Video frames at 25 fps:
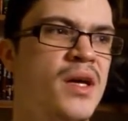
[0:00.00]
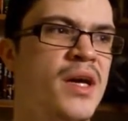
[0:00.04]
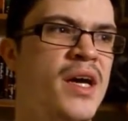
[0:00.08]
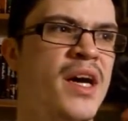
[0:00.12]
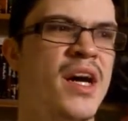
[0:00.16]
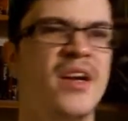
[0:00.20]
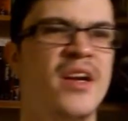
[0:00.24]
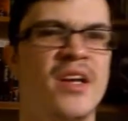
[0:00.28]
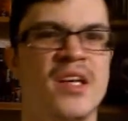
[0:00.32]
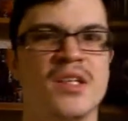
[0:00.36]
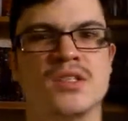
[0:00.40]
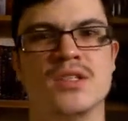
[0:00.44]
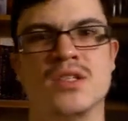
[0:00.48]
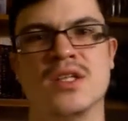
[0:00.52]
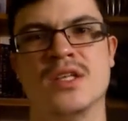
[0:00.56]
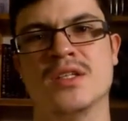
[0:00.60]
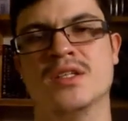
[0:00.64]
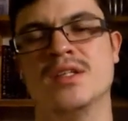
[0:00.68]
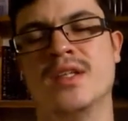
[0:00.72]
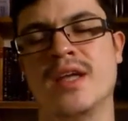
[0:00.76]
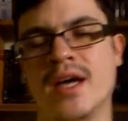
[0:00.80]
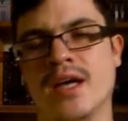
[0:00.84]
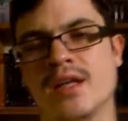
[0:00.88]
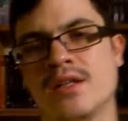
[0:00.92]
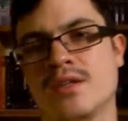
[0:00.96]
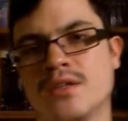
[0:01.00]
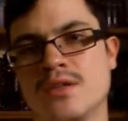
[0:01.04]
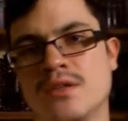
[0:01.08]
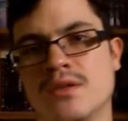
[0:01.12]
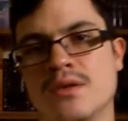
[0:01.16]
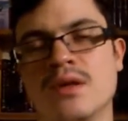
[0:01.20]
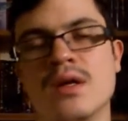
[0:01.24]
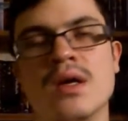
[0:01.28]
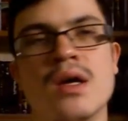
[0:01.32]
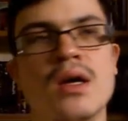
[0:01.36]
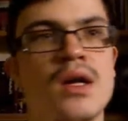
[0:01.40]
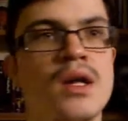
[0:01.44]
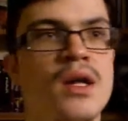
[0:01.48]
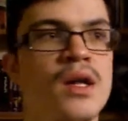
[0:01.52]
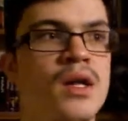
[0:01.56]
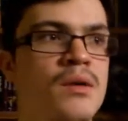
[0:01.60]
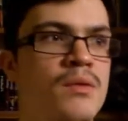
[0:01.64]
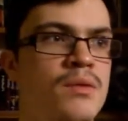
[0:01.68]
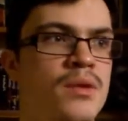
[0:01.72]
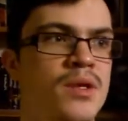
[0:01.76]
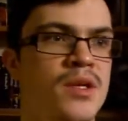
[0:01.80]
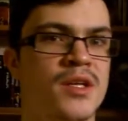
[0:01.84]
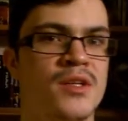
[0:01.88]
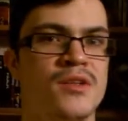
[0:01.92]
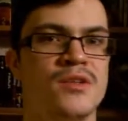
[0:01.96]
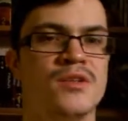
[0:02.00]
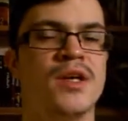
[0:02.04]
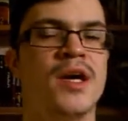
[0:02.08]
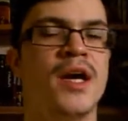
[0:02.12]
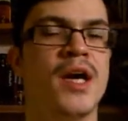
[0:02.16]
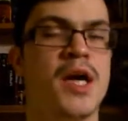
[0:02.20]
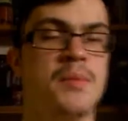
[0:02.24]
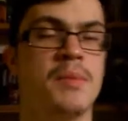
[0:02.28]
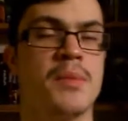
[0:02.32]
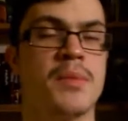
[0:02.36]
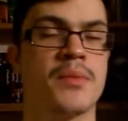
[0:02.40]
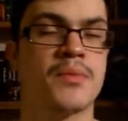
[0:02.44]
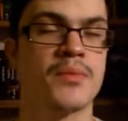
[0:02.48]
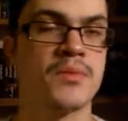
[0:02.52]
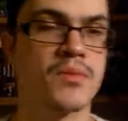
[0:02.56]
areas like that in time.